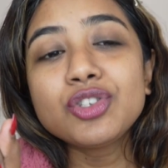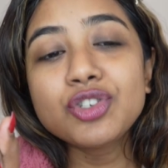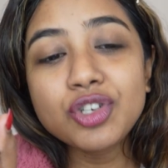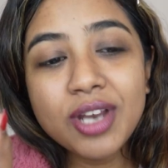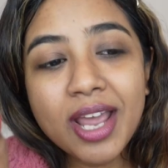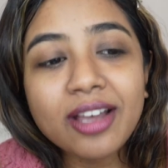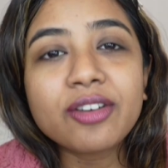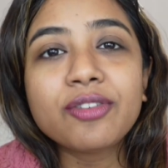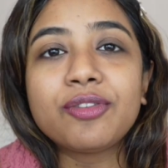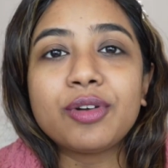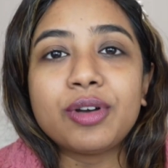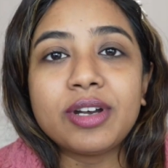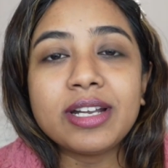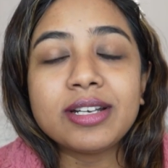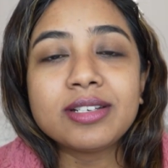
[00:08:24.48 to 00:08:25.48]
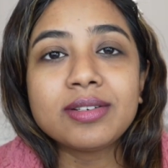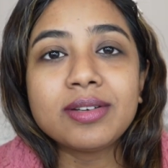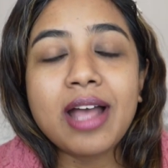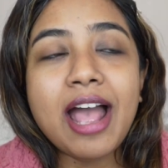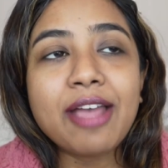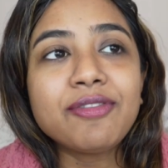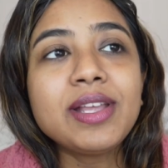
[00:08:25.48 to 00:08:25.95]
check for it.
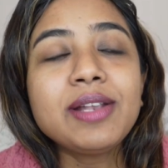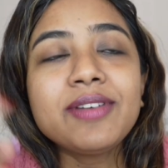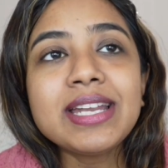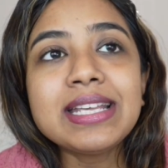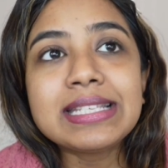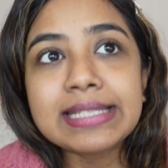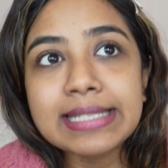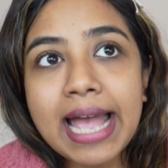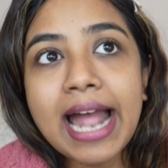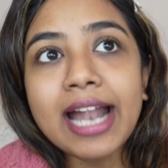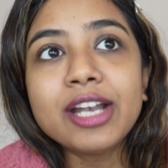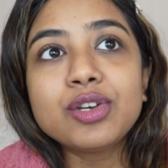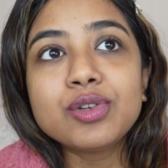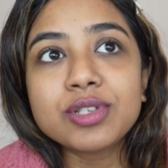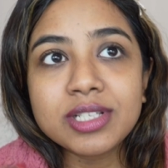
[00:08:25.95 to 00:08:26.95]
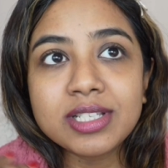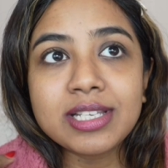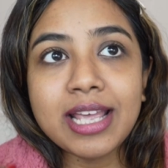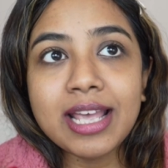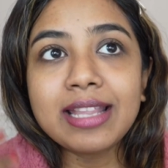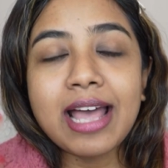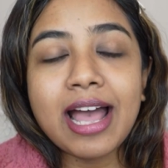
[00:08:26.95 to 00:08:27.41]
I feel very sad to
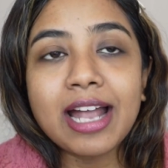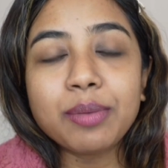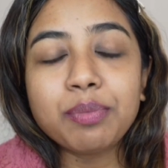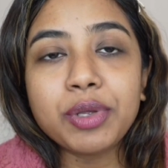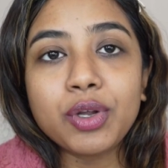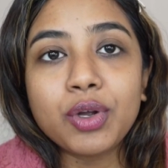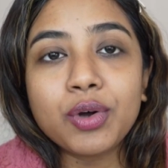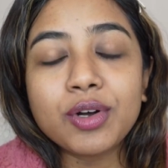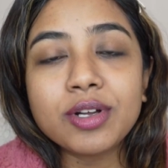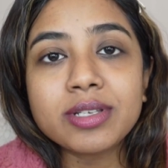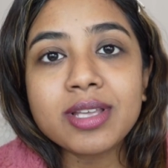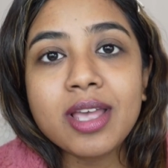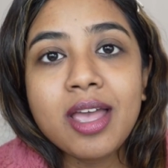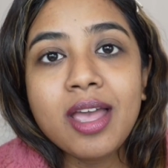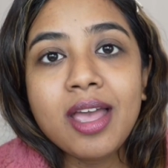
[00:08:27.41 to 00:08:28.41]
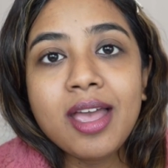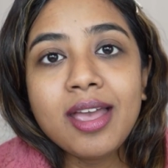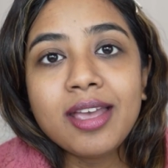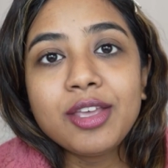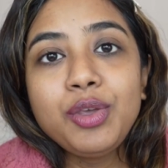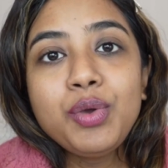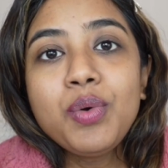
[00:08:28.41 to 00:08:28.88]
say that, because
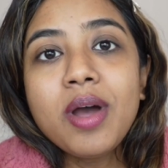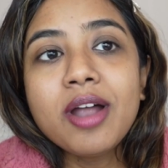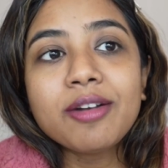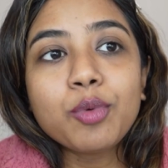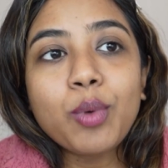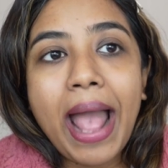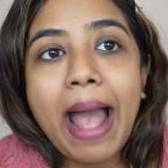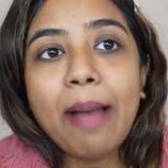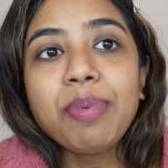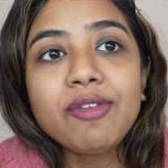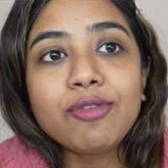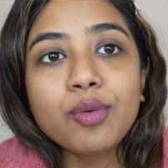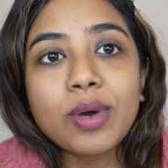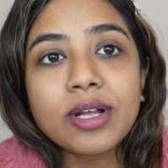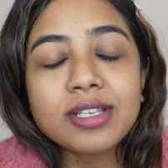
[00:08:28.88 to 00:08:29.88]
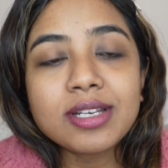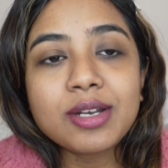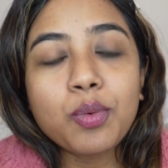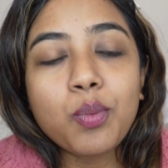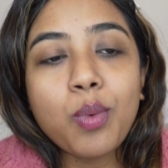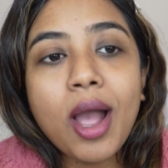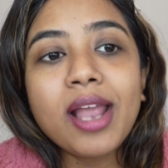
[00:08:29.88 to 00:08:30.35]
you are happy for once
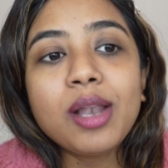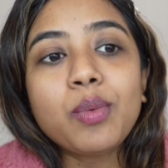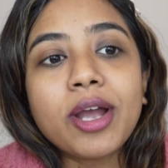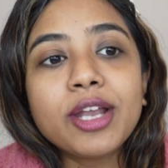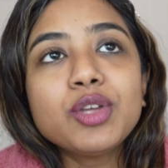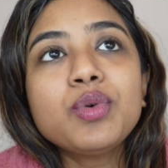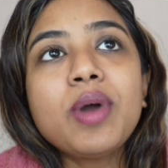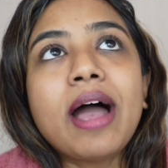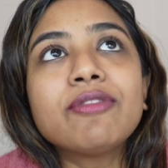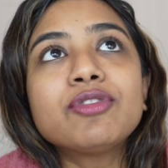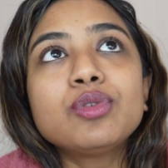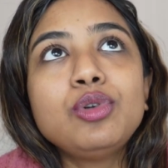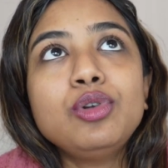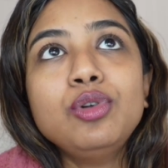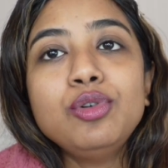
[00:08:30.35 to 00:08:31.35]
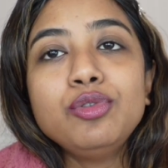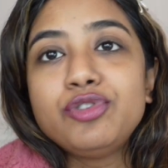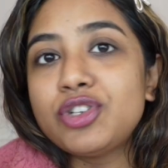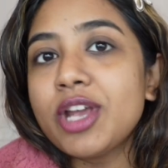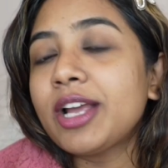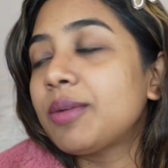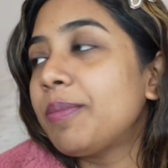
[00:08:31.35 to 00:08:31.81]
in a while. Why do you have to
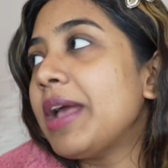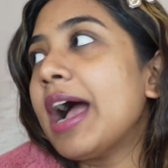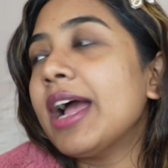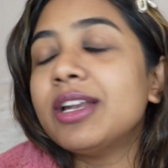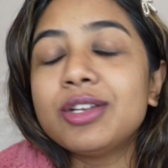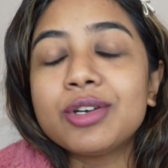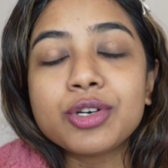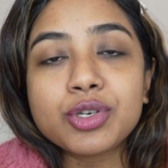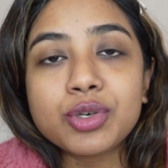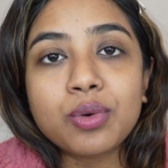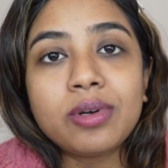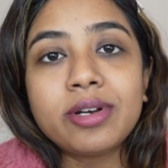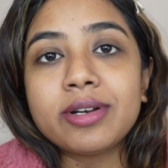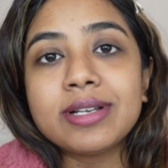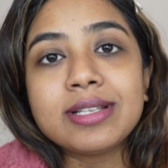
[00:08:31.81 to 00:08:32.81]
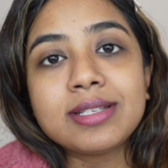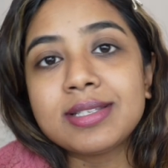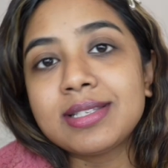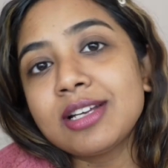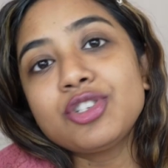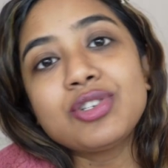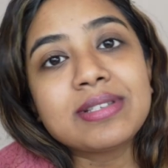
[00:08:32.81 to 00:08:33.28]
check behind your shoulder? It's
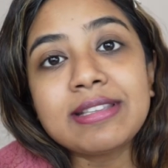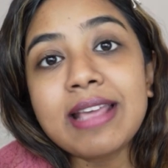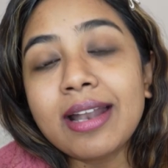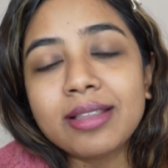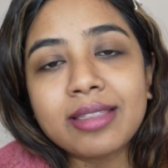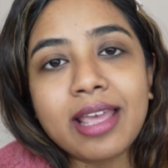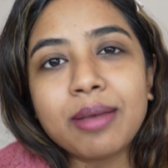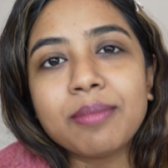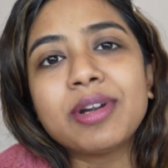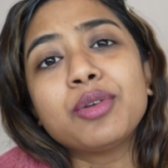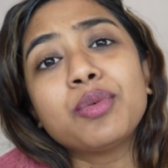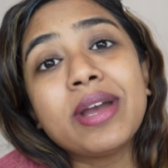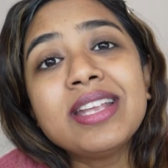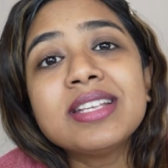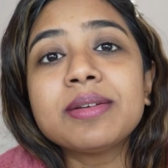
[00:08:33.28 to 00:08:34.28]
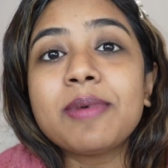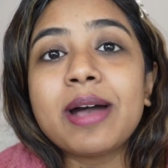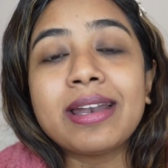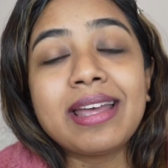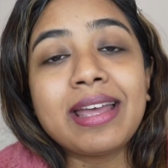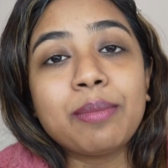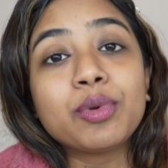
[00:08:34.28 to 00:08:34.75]
such a sad thing, but wahi
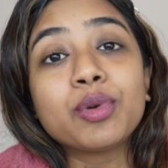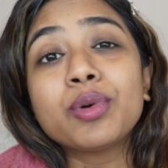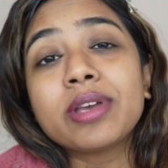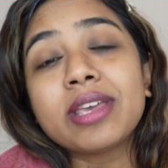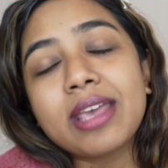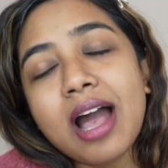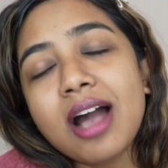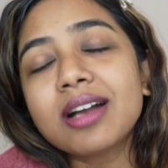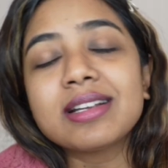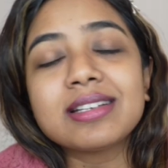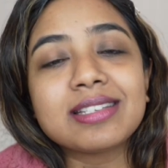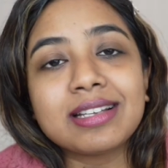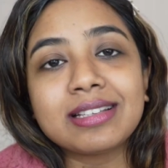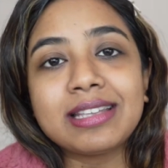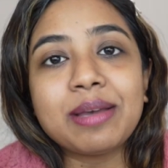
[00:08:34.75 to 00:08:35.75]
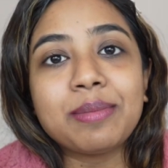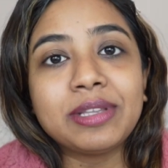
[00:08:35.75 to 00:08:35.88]
zamana hai bro, kya kar sakte hai